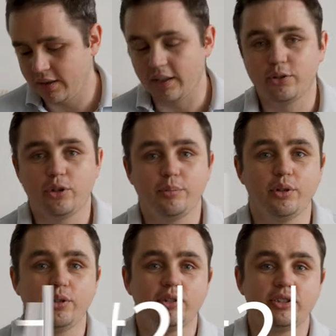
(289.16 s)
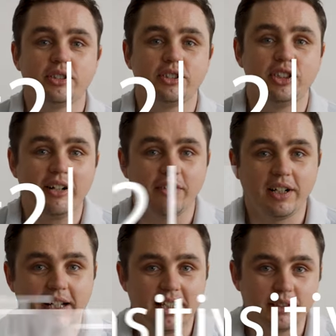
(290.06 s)
Now, toy poodles,
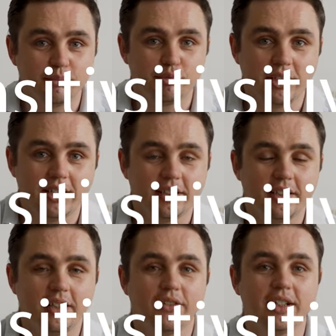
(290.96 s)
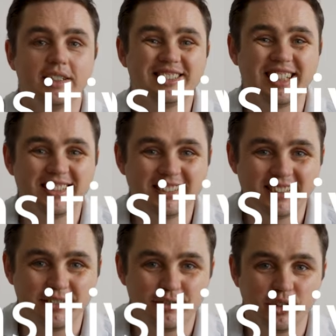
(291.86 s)
generally as a breed, they're very
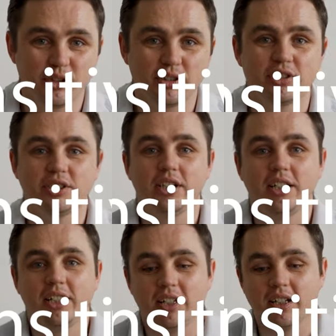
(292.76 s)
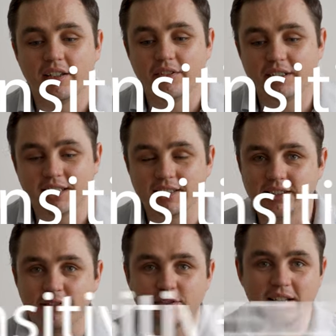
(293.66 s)
sensitive dogs. They're very
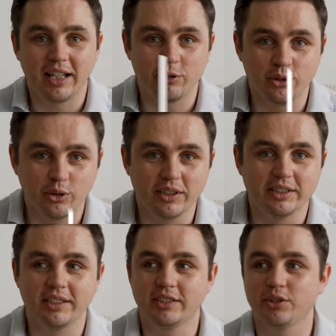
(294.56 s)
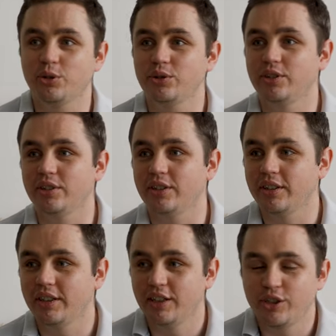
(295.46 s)
sensitive to loud noises or
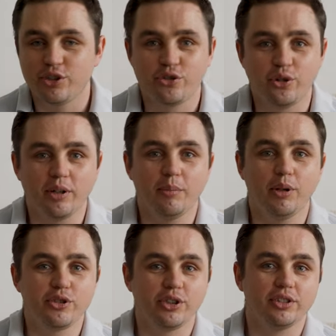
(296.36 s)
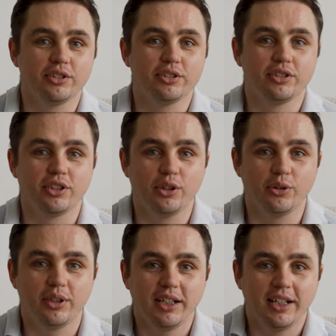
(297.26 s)
to strong emotions.
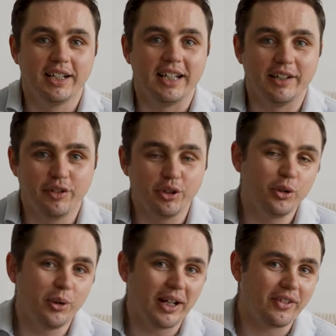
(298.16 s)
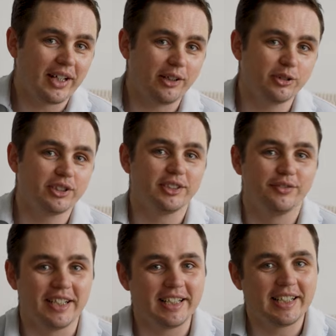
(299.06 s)
So if you do have a house that's
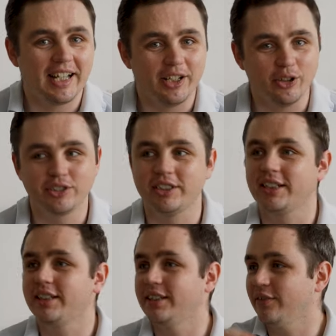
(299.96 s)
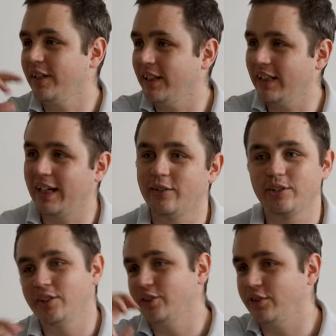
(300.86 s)
very chaotic, very
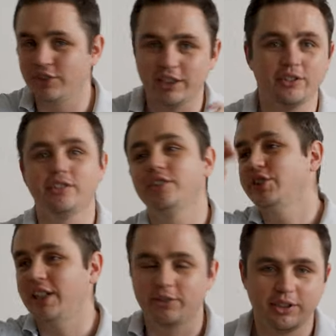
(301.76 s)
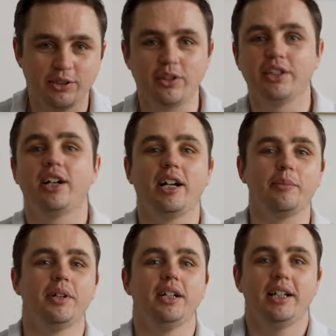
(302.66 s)
loud, a lot of children shouting all the
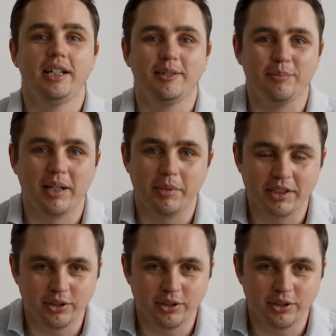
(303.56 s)
time, maybe